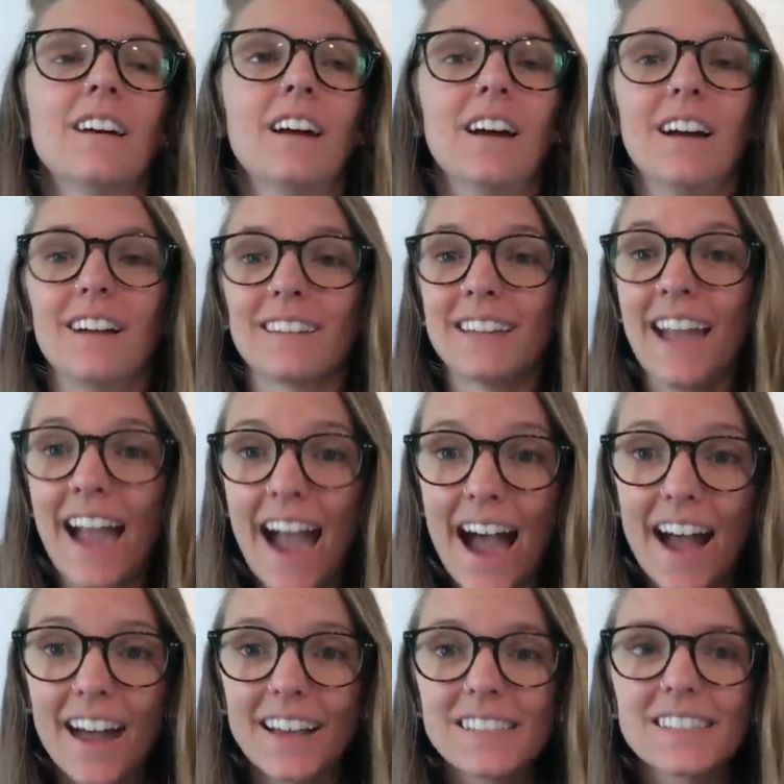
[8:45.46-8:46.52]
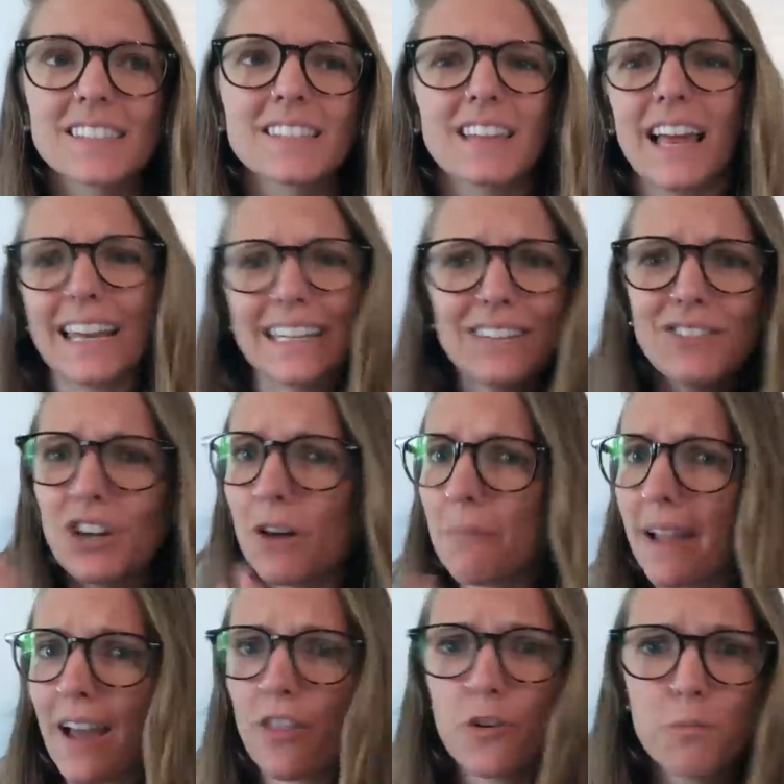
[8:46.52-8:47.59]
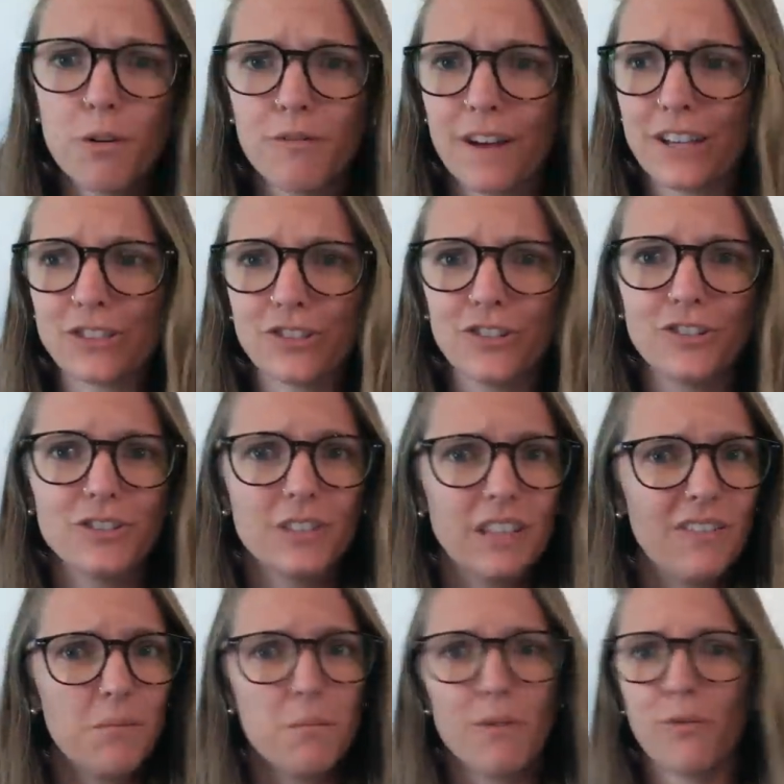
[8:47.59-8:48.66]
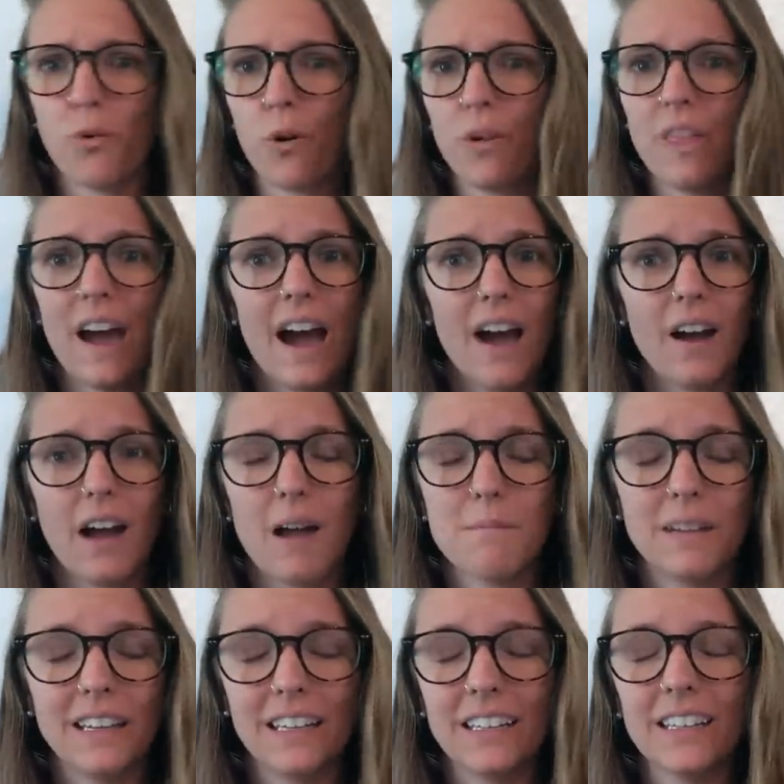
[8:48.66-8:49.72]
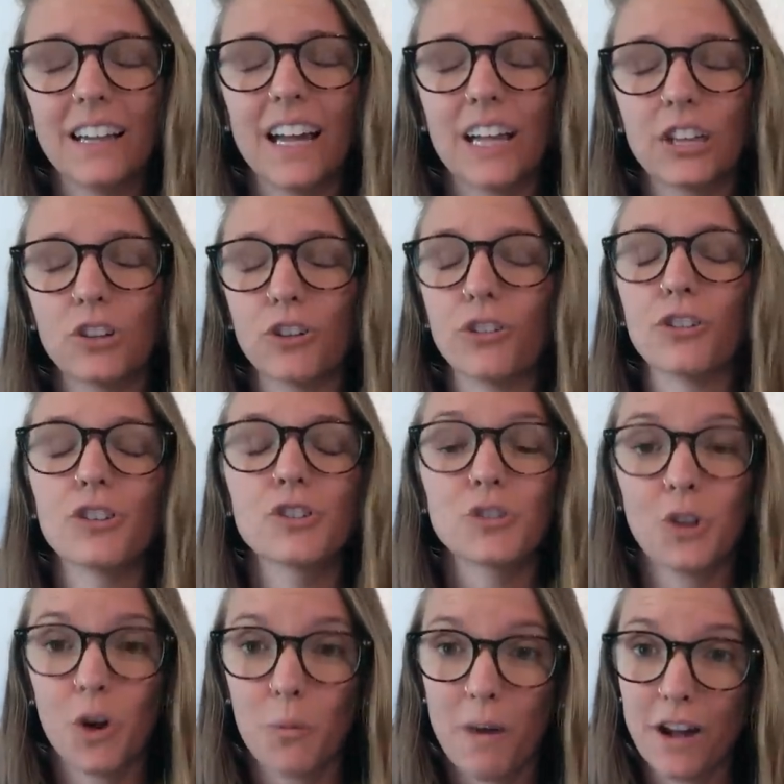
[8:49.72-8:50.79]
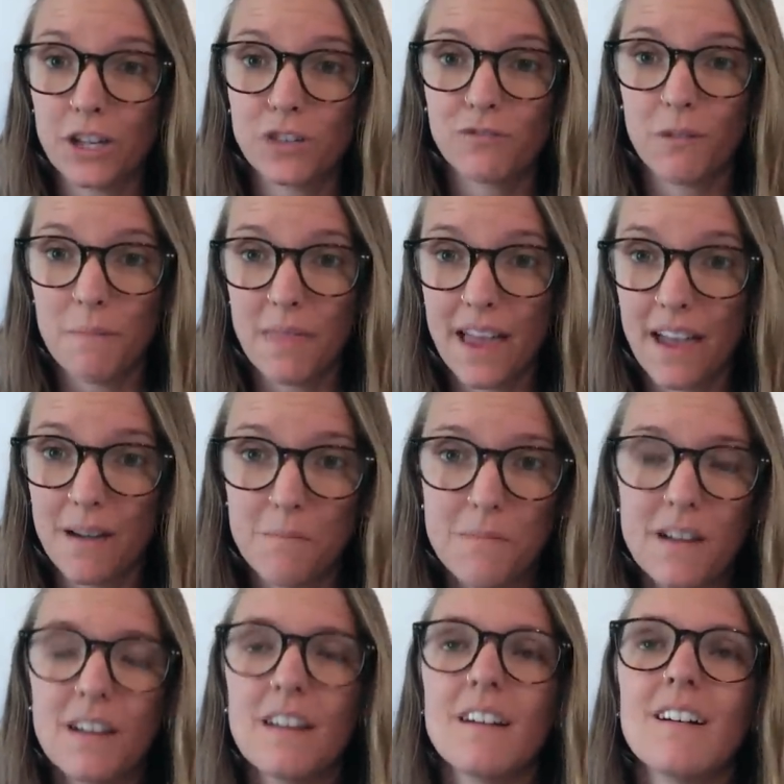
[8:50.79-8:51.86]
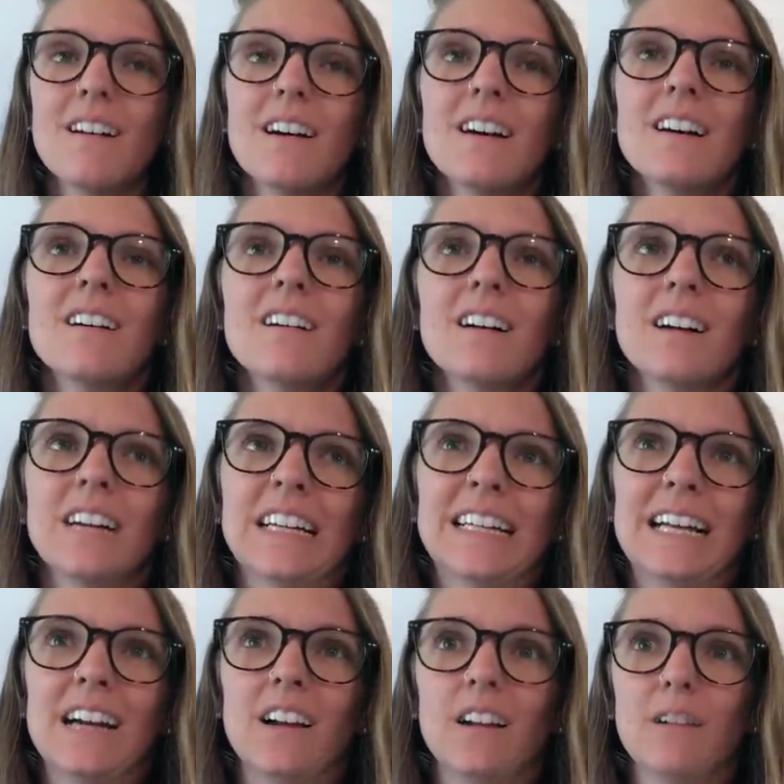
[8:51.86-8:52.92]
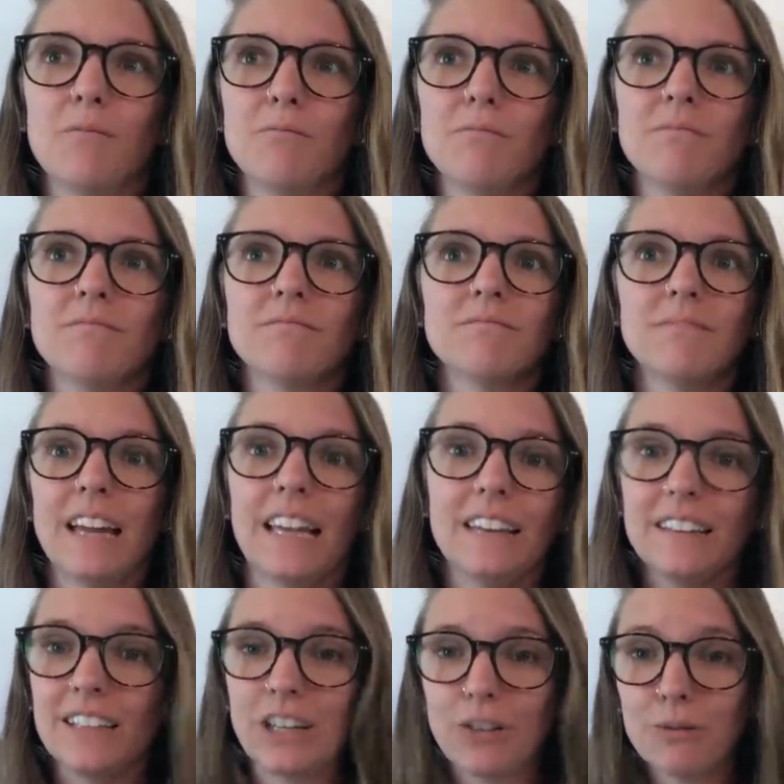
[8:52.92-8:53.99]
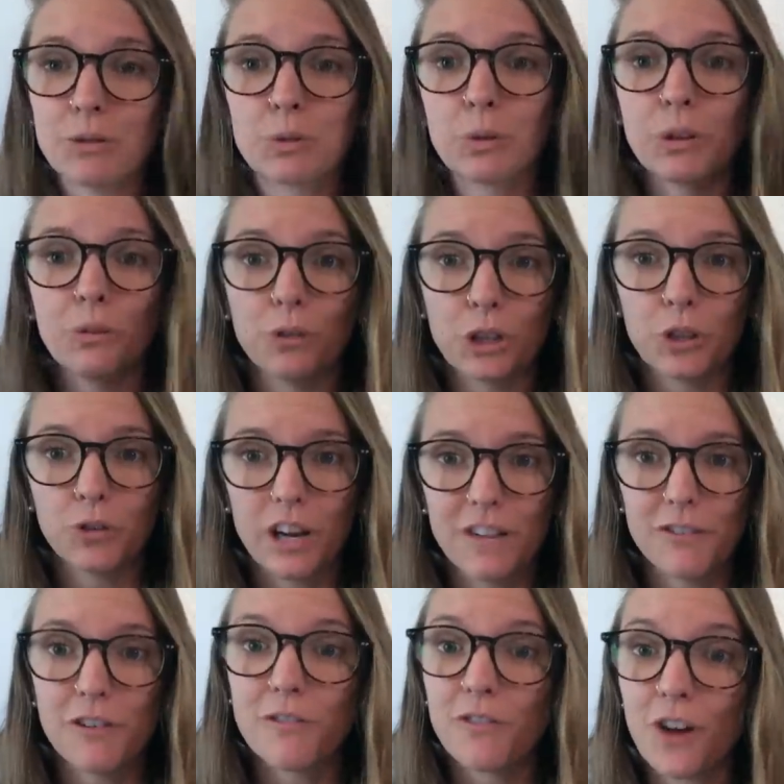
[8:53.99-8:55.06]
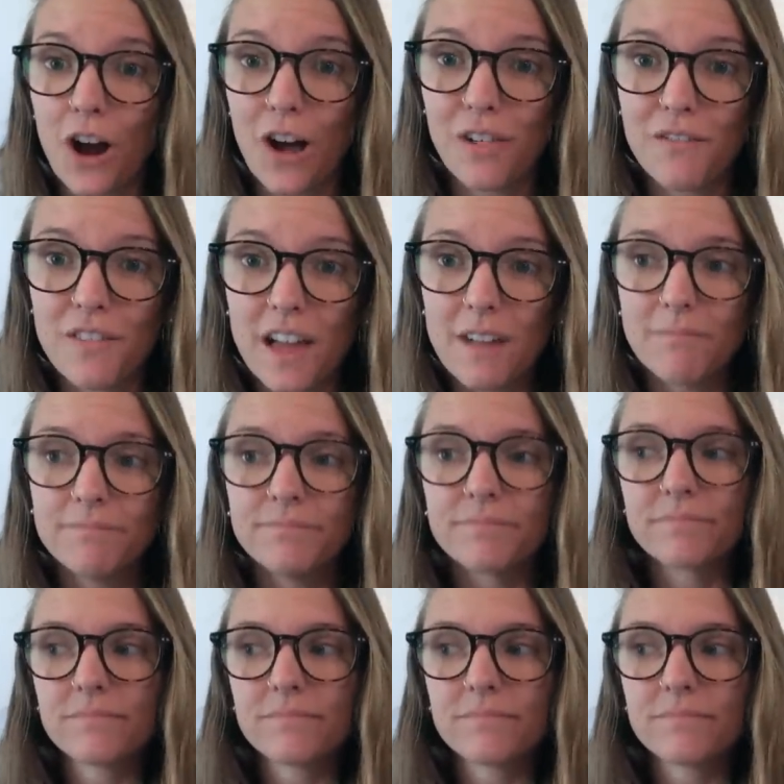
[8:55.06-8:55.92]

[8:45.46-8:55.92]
uh, Cass, and even all my other professors, even before that. I mean, I learned so much from them. Um, and you know I'm truly really grateful for all of them.